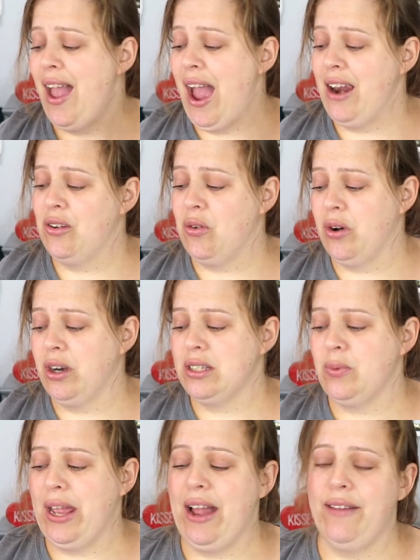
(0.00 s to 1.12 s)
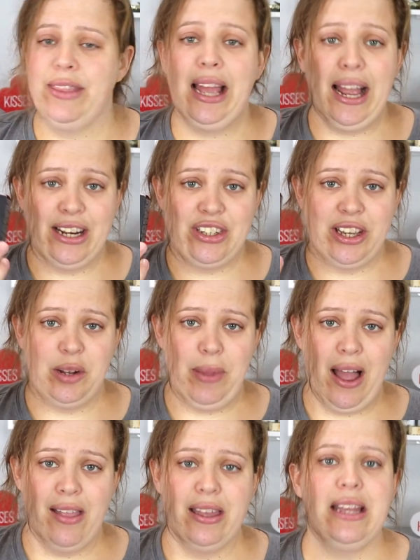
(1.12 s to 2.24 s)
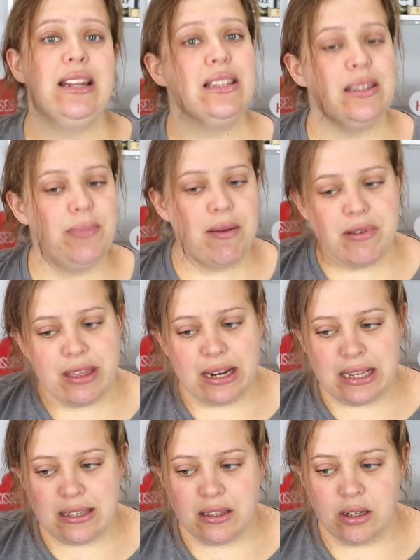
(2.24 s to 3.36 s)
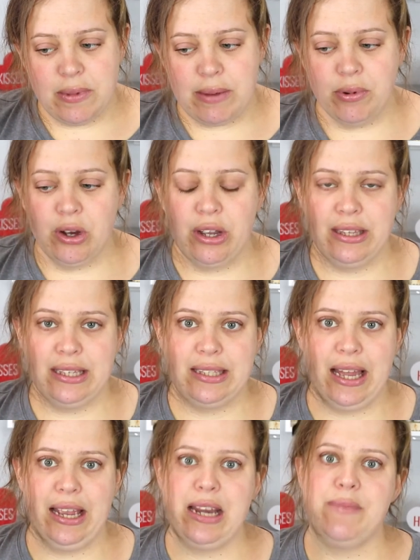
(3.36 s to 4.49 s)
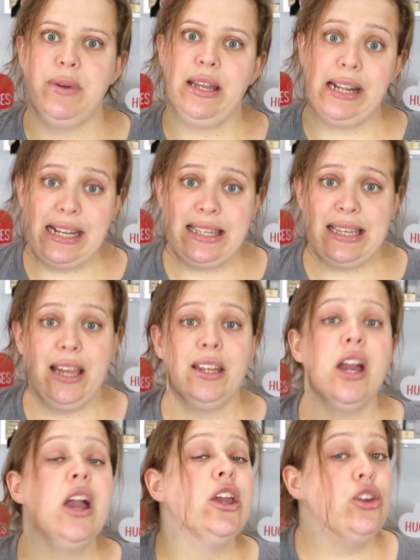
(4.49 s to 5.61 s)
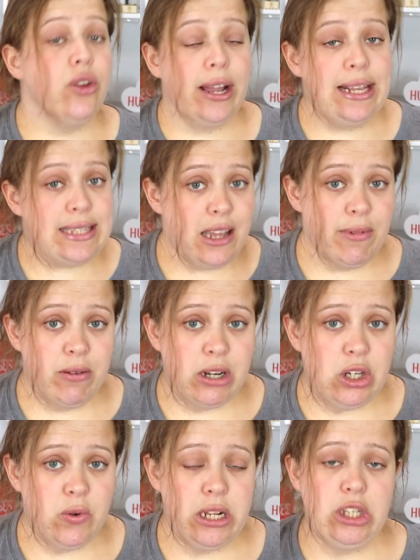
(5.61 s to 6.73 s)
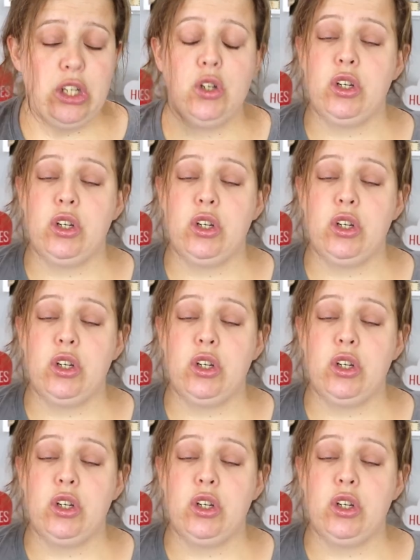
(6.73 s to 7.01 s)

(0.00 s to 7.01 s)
And of course, we have the eyeshadow palette. It is a bummer that it is a little bit broke on the side, but like I said, you guys tell me what you want to do.